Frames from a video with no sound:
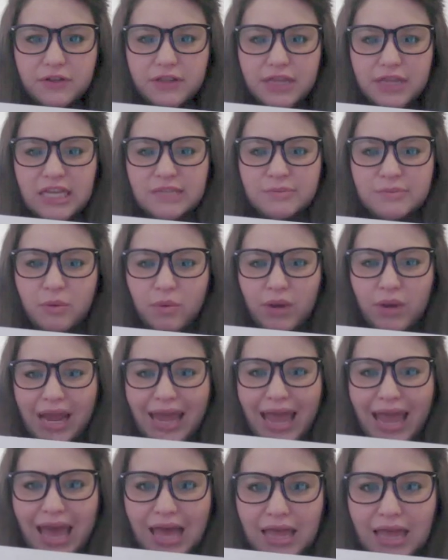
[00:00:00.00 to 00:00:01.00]
things, but when I
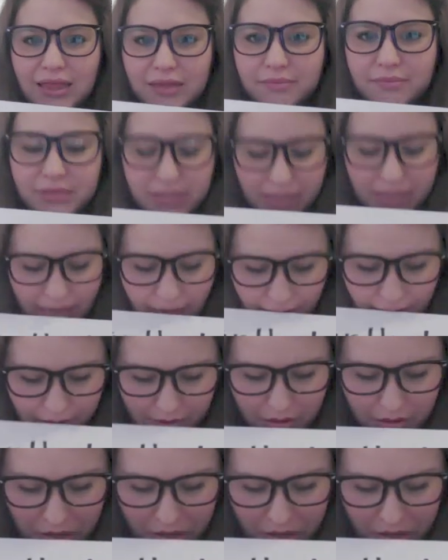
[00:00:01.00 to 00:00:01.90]
add them together,